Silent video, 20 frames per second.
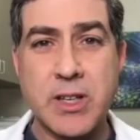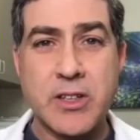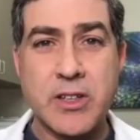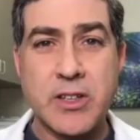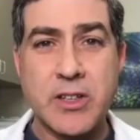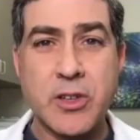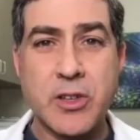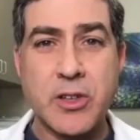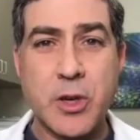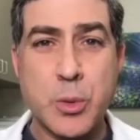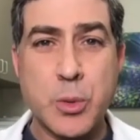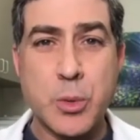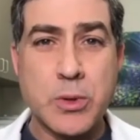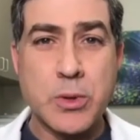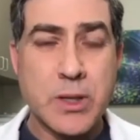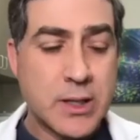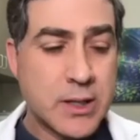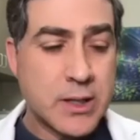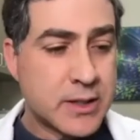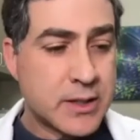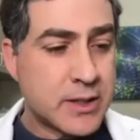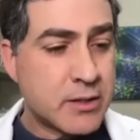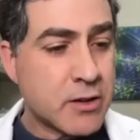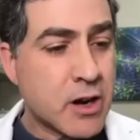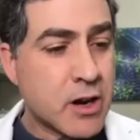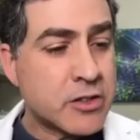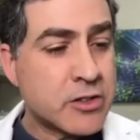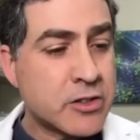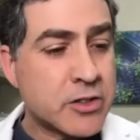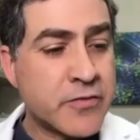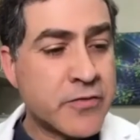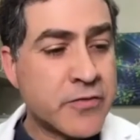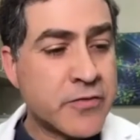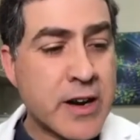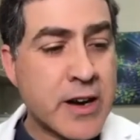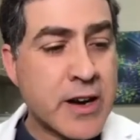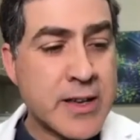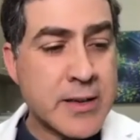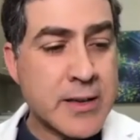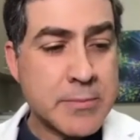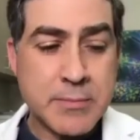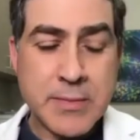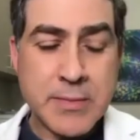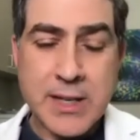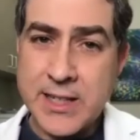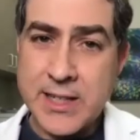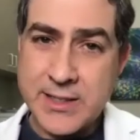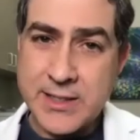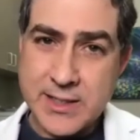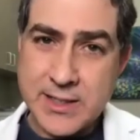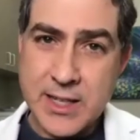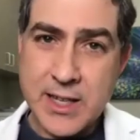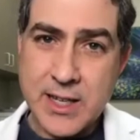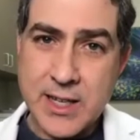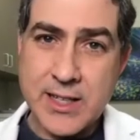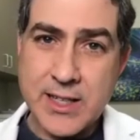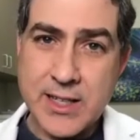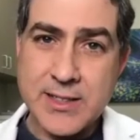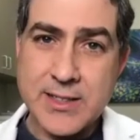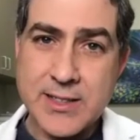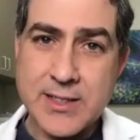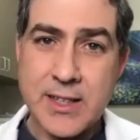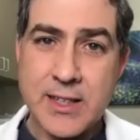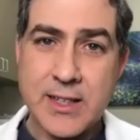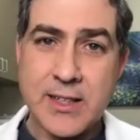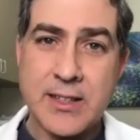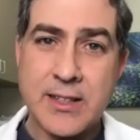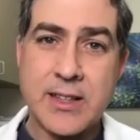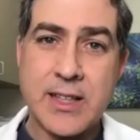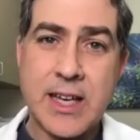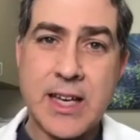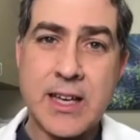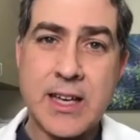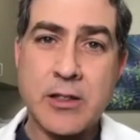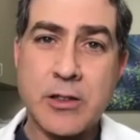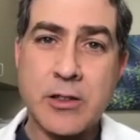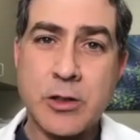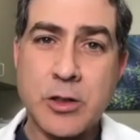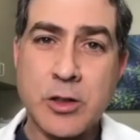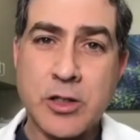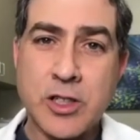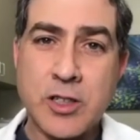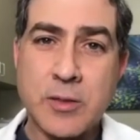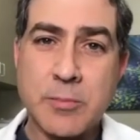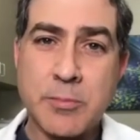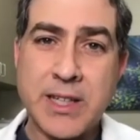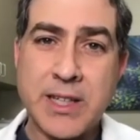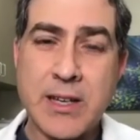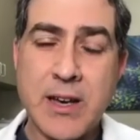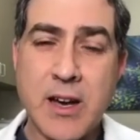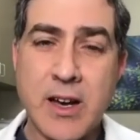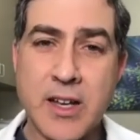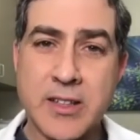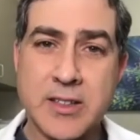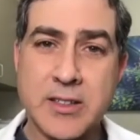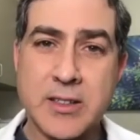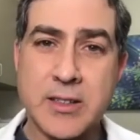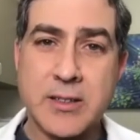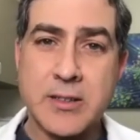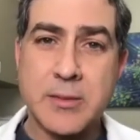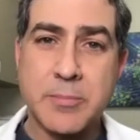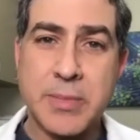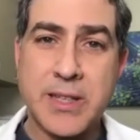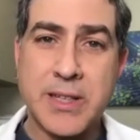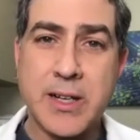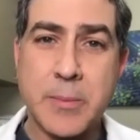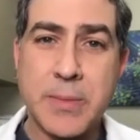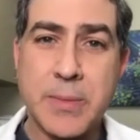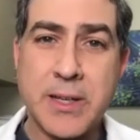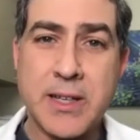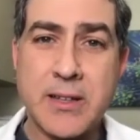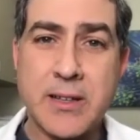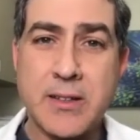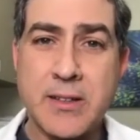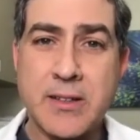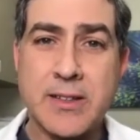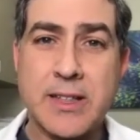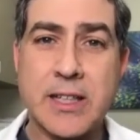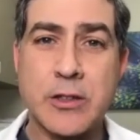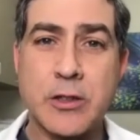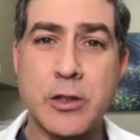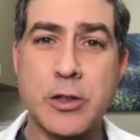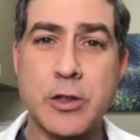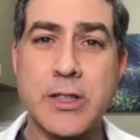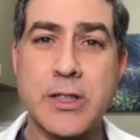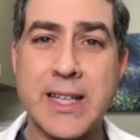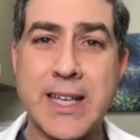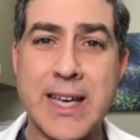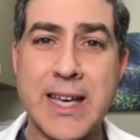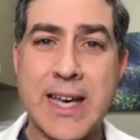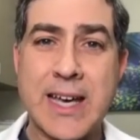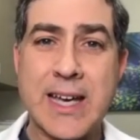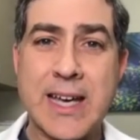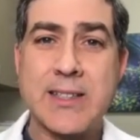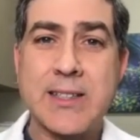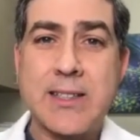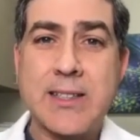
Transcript: So there aren't very many studies that look beyond PRP, that look at